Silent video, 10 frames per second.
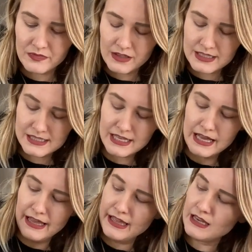
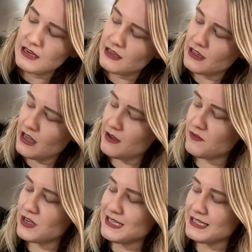side,
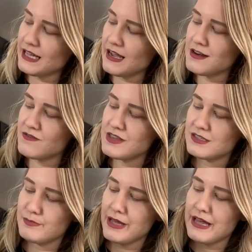every side of
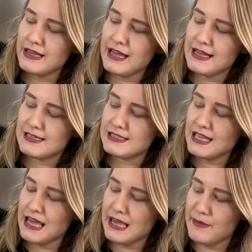this bag has
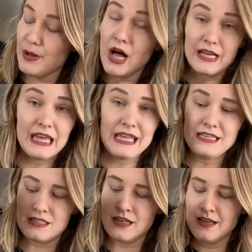a pocket.